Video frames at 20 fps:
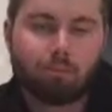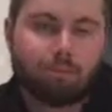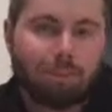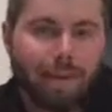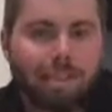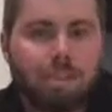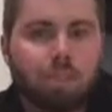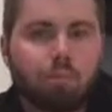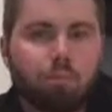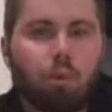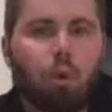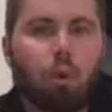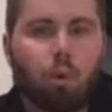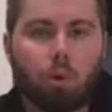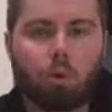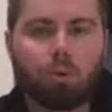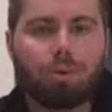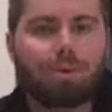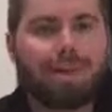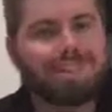That's
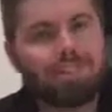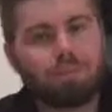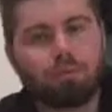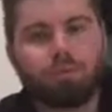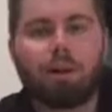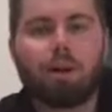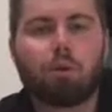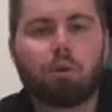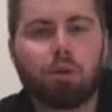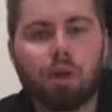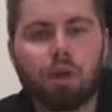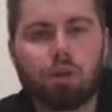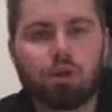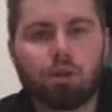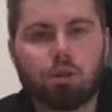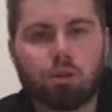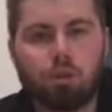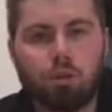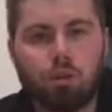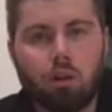important, that's a
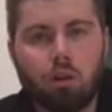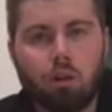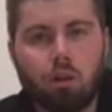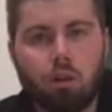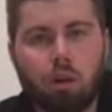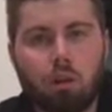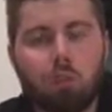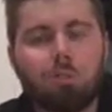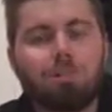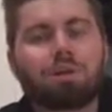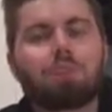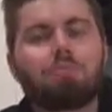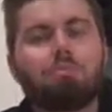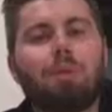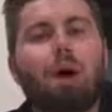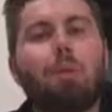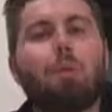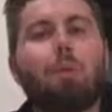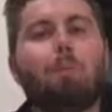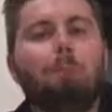foundation, but it's
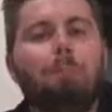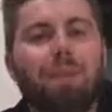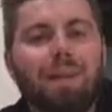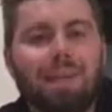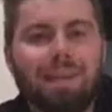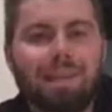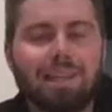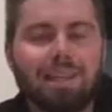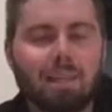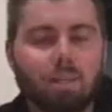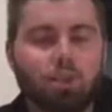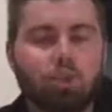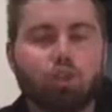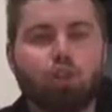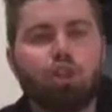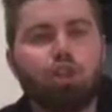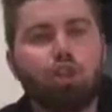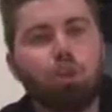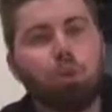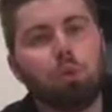about being,
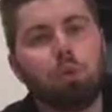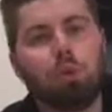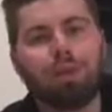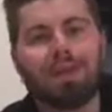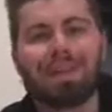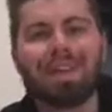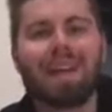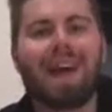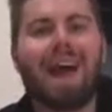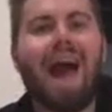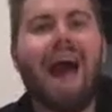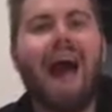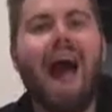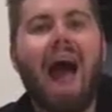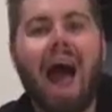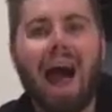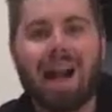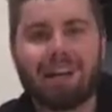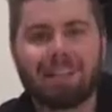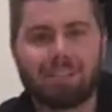doing,
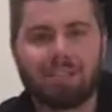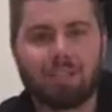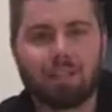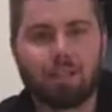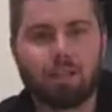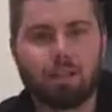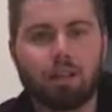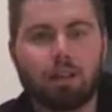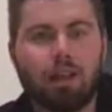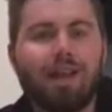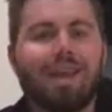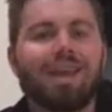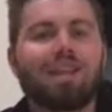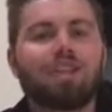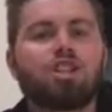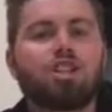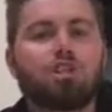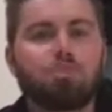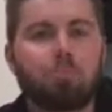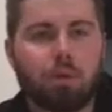acting,
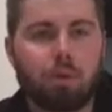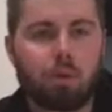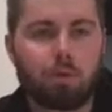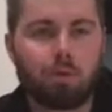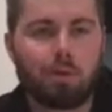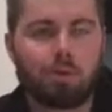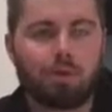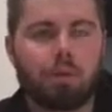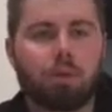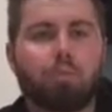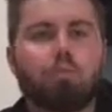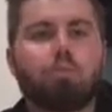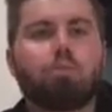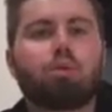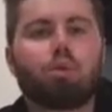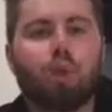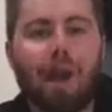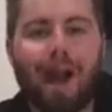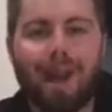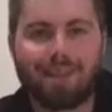experimenting,
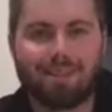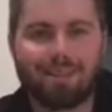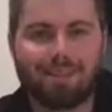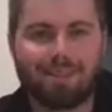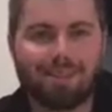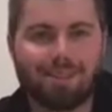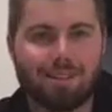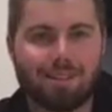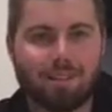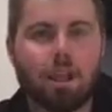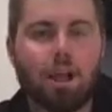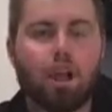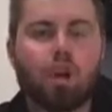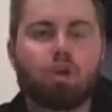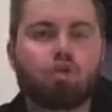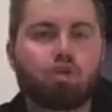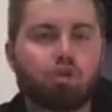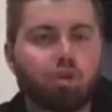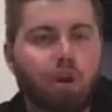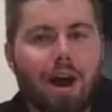practicing,
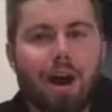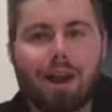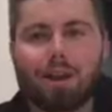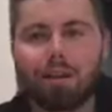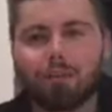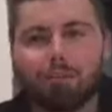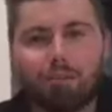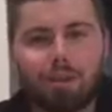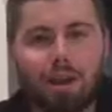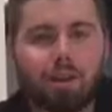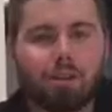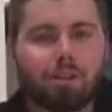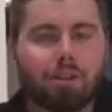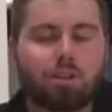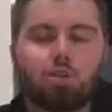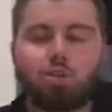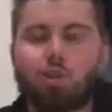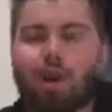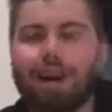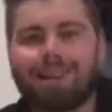trying, failing,
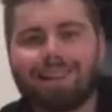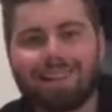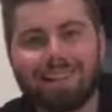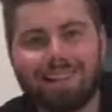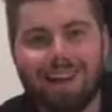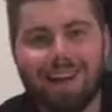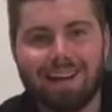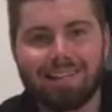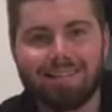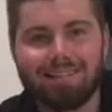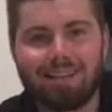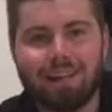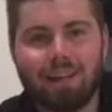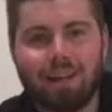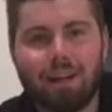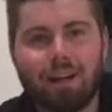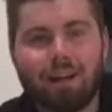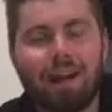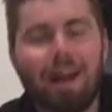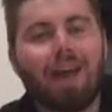trying again,
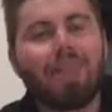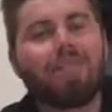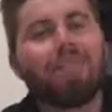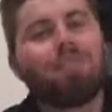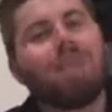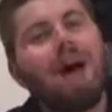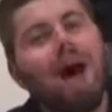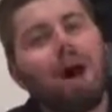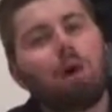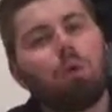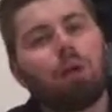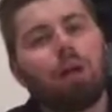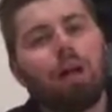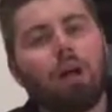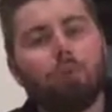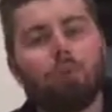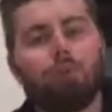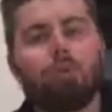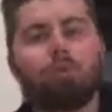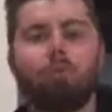and that will
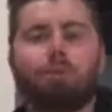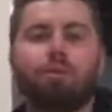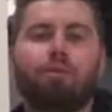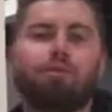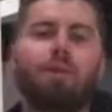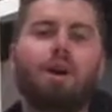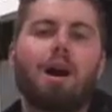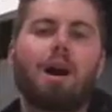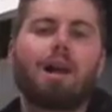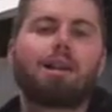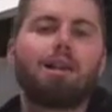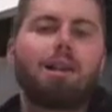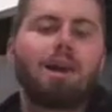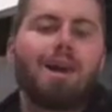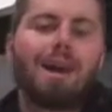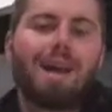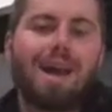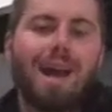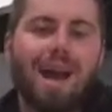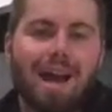help you refine
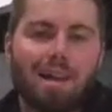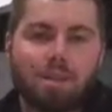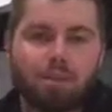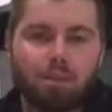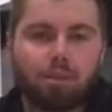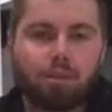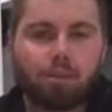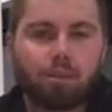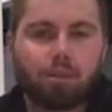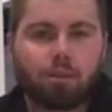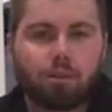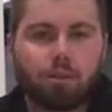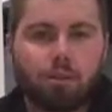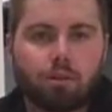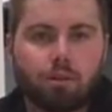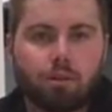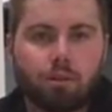as a leader.